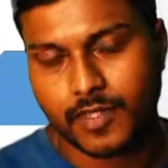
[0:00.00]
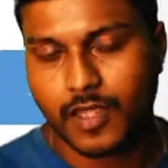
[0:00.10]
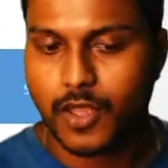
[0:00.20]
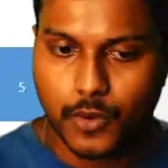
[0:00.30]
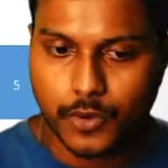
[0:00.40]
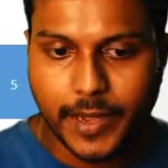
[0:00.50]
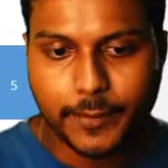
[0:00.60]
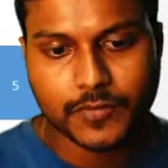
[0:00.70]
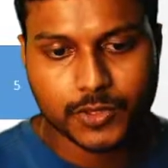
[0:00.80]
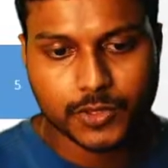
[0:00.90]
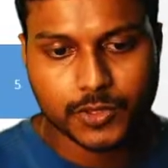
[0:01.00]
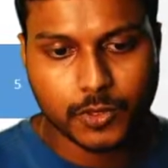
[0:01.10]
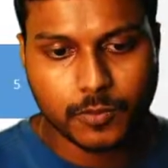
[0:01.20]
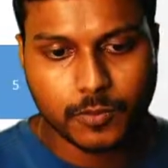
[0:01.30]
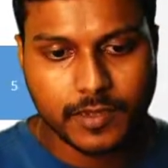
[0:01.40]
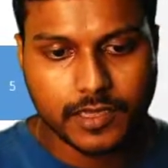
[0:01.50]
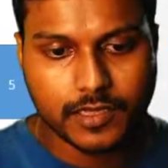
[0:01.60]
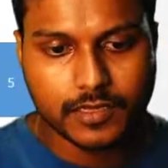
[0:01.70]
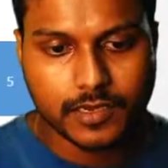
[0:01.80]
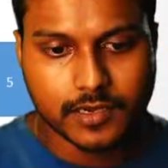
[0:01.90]
Okay, so maybe
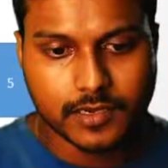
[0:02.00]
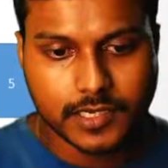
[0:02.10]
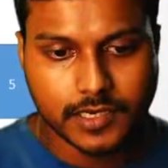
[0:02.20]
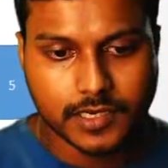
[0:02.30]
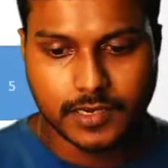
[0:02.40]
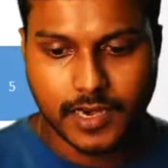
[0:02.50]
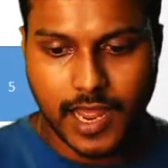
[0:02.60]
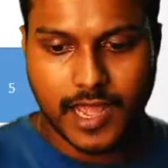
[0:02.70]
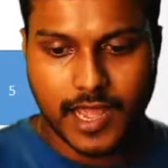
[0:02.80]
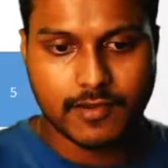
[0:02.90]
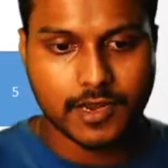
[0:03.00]
here I have another